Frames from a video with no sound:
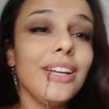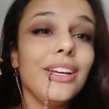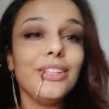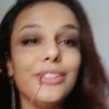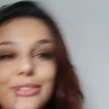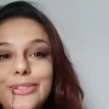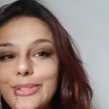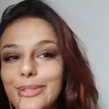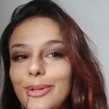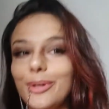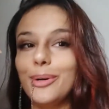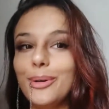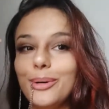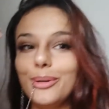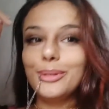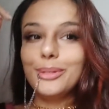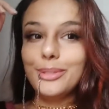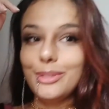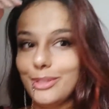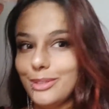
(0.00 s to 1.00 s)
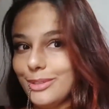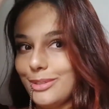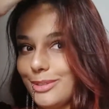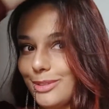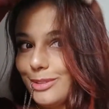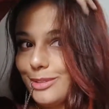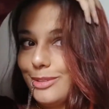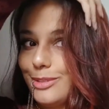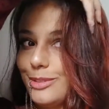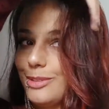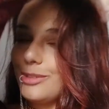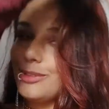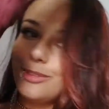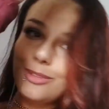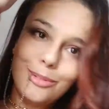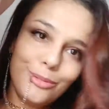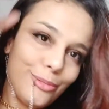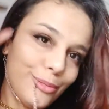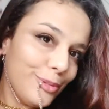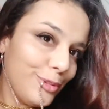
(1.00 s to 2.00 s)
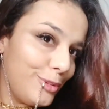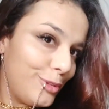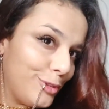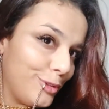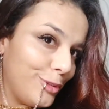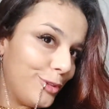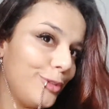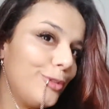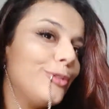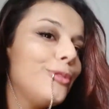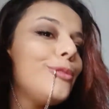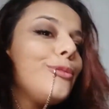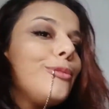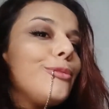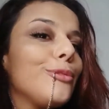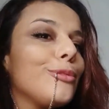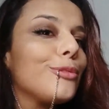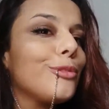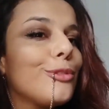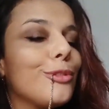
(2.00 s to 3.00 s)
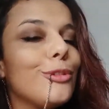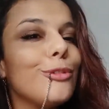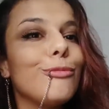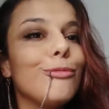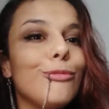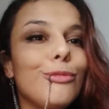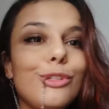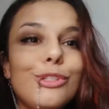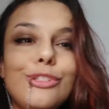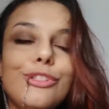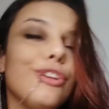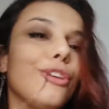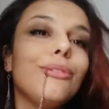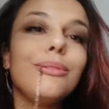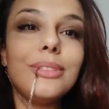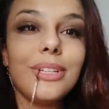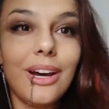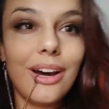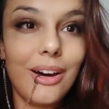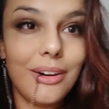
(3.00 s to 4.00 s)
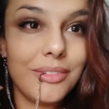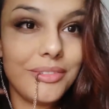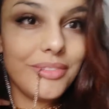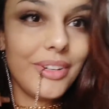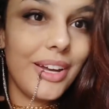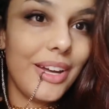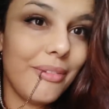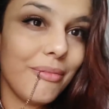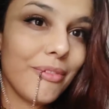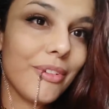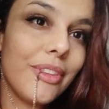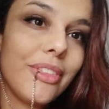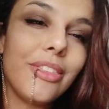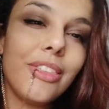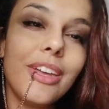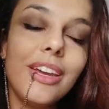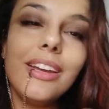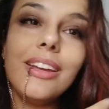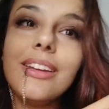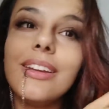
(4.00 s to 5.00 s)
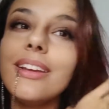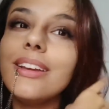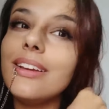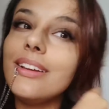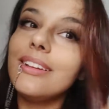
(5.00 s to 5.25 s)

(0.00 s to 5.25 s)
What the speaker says: So this is the result of everything.